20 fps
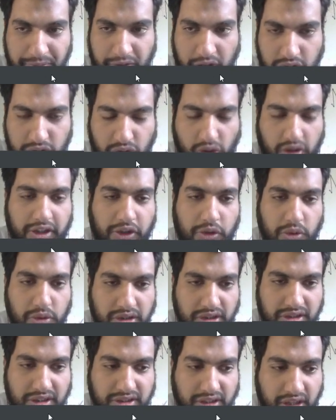So only 2
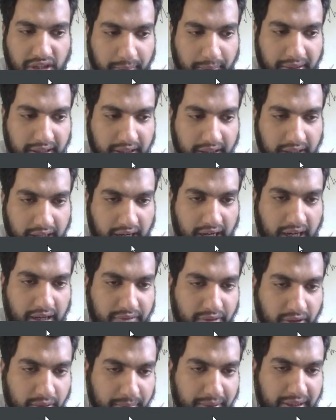sessions are remaining, and
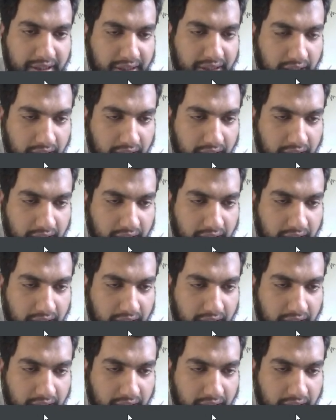we'll meet